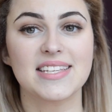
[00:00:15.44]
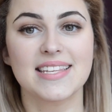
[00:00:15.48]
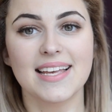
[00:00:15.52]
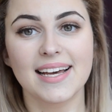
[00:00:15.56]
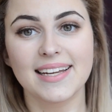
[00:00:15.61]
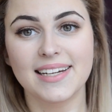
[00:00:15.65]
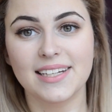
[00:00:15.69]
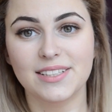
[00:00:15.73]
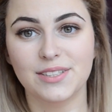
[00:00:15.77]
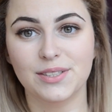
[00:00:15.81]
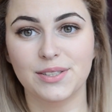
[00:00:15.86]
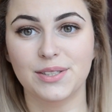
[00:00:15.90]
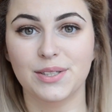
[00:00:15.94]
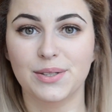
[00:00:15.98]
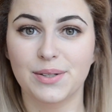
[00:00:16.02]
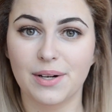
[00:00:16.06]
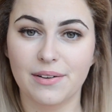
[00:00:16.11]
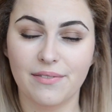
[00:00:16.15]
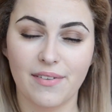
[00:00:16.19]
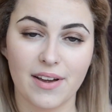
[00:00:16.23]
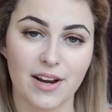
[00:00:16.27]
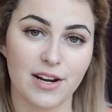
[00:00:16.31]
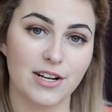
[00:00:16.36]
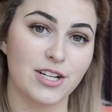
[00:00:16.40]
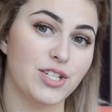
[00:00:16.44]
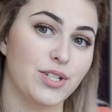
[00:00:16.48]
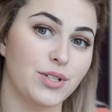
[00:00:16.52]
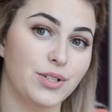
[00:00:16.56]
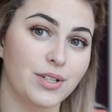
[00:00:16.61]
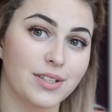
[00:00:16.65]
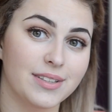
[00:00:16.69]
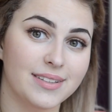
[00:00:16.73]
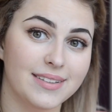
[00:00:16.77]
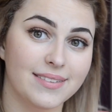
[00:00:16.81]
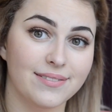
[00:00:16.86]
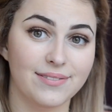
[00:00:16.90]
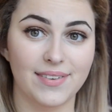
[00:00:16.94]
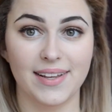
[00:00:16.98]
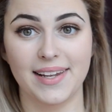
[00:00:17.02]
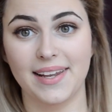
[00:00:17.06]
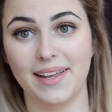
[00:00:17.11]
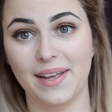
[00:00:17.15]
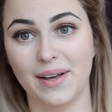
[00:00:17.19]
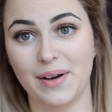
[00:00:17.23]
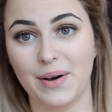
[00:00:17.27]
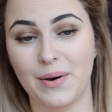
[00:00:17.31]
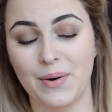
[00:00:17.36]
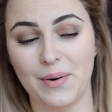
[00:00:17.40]
decided to do a very short
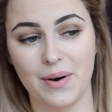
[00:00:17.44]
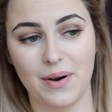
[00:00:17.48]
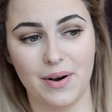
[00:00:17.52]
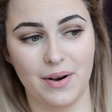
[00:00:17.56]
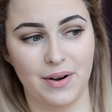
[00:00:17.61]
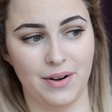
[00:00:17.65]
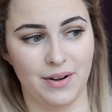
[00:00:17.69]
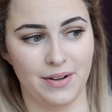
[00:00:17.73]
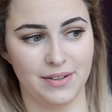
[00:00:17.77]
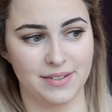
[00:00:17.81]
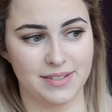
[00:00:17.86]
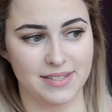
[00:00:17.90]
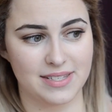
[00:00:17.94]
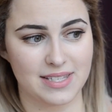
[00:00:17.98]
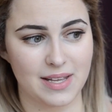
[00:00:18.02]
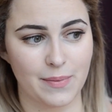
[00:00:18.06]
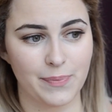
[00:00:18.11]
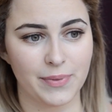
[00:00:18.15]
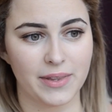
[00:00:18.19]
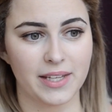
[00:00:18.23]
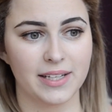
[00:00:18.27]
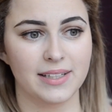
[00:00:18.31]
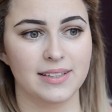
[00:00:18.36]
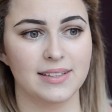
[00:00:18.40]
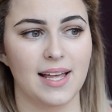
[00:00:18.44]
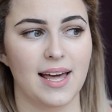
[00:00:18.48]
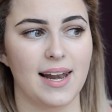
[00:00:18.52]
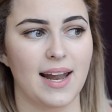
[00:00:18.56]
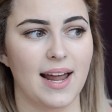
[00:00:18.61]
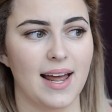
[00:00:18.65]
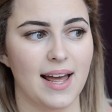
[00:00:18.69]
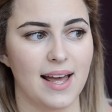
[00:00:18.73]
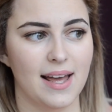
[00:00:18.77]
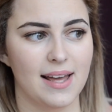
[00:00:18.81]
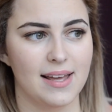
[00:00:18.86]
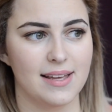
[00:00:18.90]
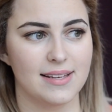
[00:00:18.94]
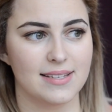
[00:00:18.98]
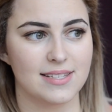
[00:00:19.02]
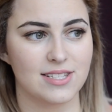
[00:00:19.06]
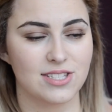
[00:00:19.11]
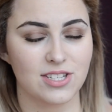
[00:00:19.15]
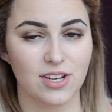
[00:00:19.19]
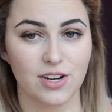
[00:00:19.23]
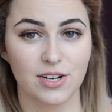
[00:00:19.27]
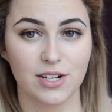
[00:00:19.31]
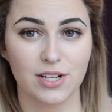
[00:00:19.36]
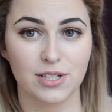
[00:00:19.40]
video on something that I
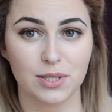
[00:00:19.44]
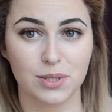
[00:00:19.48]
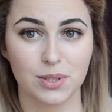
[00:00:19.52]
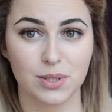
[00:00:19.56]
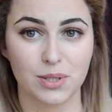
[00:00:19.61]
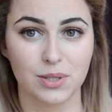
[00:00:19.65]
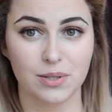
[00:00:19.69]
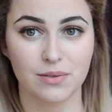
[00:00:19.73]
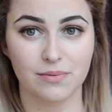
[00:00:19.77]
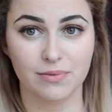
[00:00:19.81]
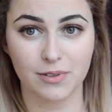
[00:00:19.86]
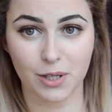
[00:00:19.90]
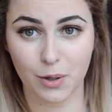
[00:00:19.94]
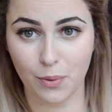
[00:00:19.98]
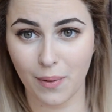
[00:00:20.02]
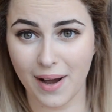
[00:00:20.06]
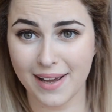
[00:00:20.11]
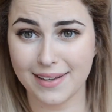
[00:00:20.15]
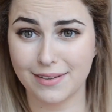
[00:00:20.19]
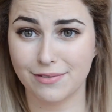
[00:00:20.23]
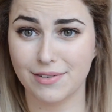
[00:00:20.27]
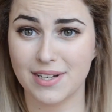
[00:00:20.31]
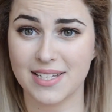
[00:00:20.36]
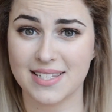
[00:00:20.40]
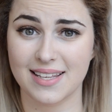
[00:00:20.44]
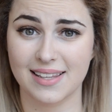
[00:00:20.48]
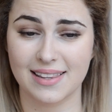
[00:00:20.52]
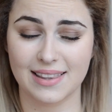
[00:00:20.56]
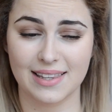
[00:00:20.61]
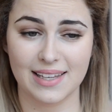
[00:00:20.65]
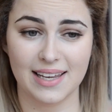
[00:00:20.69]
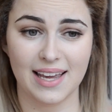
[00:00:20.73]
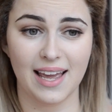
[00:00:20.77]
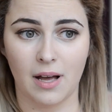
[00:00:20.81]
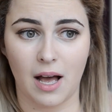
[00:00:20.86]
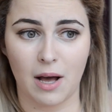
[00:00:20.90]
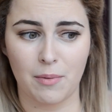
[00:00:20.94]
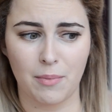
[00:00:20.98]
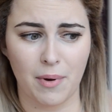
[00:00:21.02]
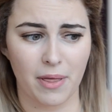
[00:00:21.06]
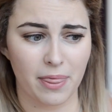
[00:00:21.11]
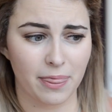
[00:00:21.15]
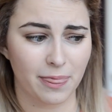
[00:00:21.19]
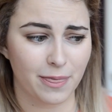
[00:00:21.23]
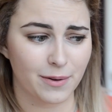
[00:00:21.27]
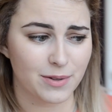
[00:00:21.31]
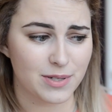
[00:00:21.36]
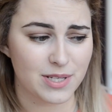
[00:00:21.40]
started to do quite recently, a
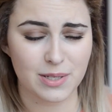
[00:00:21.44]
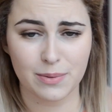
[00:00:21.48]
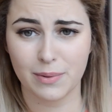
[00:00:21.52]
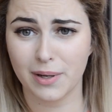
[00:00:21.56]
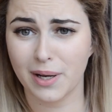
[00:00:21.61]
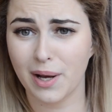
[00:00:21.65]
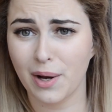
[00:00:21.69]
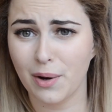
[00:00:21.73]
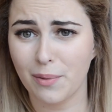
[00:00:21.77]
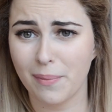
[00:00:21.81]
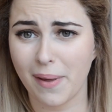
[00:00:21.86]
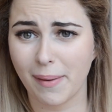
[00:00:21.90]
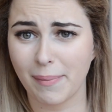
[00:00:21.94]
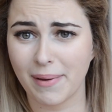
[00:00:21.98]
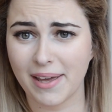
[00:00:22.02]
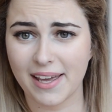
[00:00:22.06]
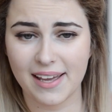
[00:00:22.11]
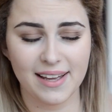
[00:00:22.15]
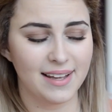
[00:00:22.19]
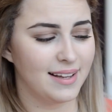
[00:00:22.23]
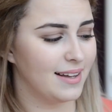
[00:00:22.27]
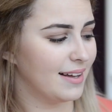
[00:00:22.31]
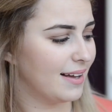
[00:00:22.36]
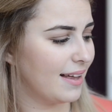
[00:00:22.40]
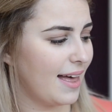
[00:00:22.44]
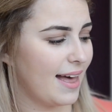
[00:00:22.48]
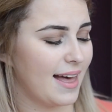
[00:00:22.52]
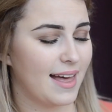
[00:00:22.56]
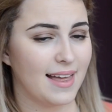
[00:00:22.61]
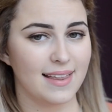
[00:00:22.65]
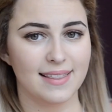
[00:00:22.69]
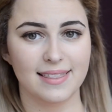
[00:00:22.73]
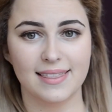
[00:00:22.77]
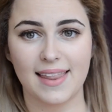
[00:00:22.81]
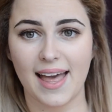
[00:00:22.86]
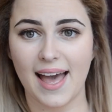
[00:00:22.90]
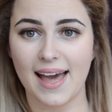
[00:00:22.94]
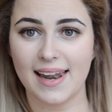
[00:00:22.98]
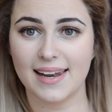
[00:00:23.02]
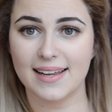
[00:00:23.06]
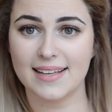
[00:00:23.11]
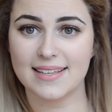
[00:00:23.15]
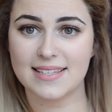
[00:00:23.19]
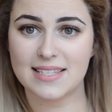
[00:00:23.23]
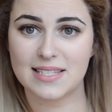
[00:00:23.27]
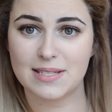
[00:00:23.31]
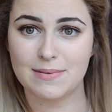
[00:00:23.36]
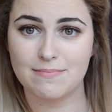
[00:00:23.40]
month or so ago maybe, and that
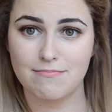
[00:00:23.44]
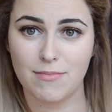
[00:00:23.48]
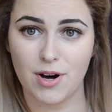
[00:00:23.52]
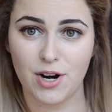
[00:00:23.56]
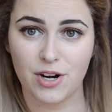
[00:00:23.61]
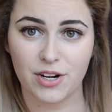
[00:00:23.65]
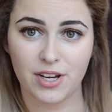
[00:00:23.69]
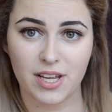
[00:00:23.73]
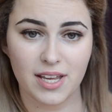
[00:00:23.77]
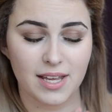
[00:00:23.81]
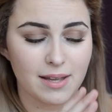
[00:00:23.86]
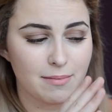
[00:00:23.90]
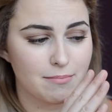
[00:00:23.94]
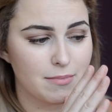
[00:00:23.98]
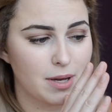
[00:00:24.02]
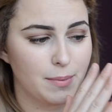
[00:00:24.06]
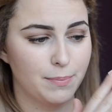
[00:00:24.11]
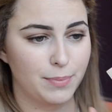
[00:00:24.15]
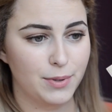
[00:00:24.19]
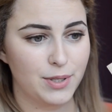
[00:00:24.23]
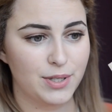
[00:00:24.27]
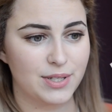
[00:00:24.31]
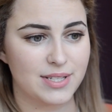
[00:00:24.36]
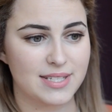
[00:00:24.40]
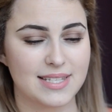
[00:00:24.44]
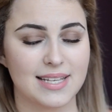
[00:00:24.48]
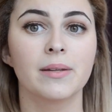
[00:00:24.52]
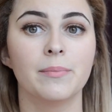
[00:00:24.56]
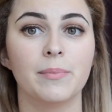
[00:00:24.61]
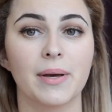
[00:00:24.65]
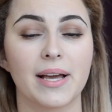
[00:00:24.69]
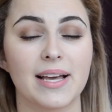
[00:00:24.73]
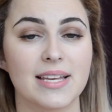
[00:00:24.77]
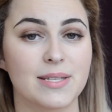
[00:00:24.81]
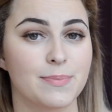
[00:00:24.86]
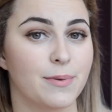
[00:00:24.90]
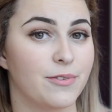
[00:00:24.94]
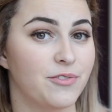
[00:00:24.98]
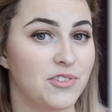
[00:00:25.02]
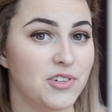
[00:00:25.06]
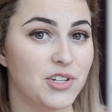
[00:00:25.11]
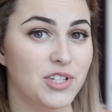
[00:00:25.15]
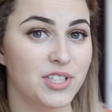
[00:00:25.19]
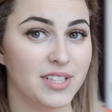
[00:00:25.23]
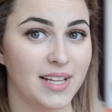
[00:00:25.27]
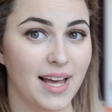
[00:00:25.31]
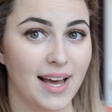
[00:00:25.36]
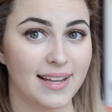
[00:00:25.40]
is marking my books. Because
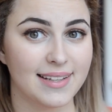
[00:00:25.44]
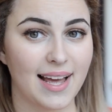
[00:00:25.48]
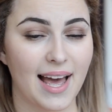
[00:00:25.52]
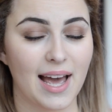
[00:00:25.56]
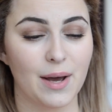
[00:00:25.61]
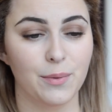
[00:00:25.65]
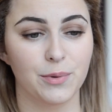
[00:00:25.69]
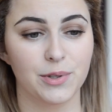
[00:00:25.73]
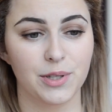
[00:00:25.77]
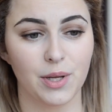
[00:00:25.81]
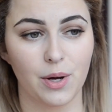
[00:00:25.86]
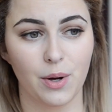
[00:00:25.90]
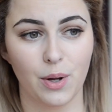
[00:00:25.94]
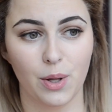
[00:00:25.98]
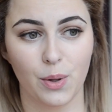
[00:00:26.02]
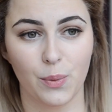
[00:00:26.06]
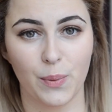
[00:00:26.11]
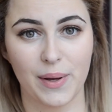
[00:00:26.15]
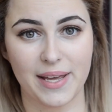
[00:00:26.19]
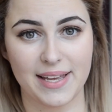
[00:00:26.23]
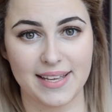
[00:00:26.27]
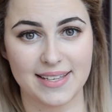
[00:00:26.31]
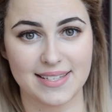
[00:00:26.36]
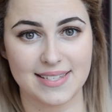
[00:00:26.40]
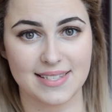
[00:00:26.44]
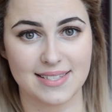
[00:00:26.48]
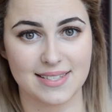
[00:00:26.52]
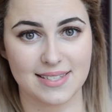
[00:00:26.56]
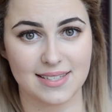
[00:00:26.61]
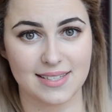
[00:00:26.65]
before that I would always